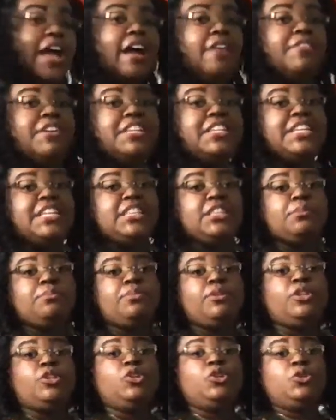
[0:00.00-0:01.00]
know how we did the
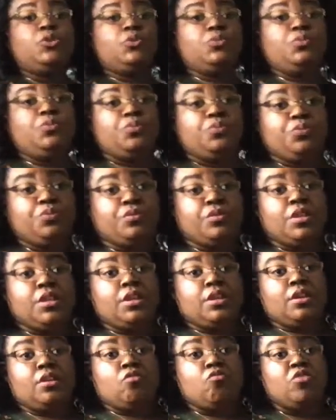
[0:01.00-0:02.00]
blue
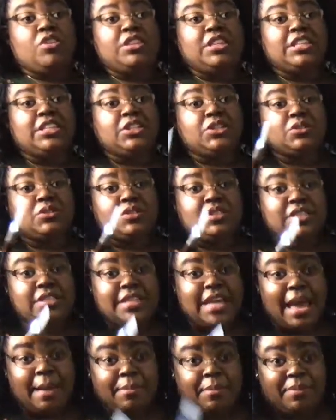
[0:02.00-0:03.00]
with the little
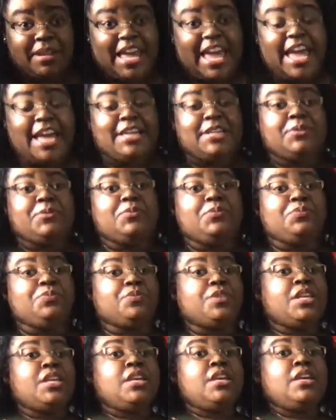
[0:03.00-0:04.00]
dab of black,
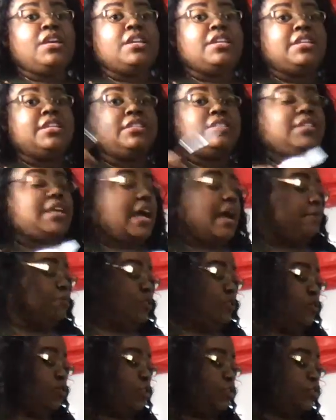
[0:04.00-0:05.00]
this time
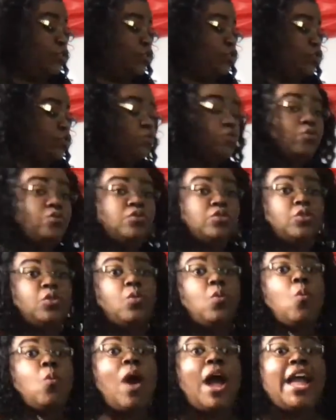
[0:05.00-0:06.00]
we're going to do the
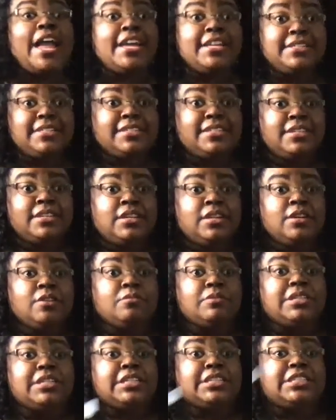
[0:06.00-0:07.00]
white
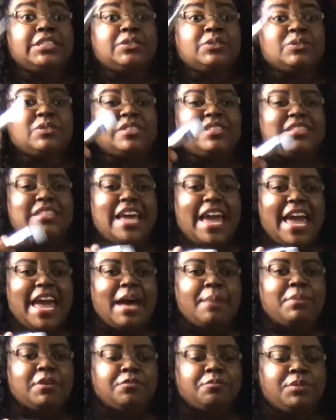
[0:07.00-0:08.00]
with a little
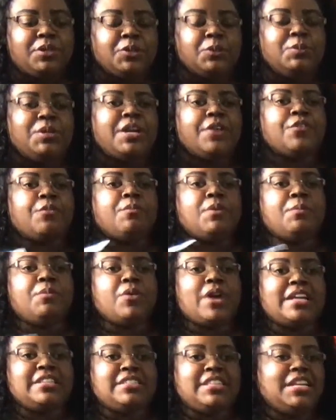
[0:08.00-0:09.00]
dab of blue, because remember
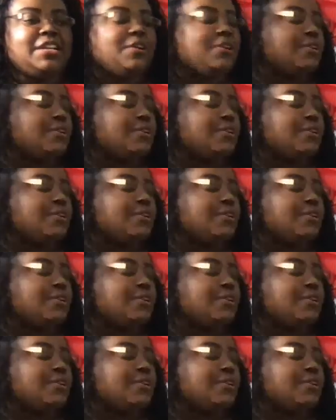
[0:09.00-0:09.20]
I said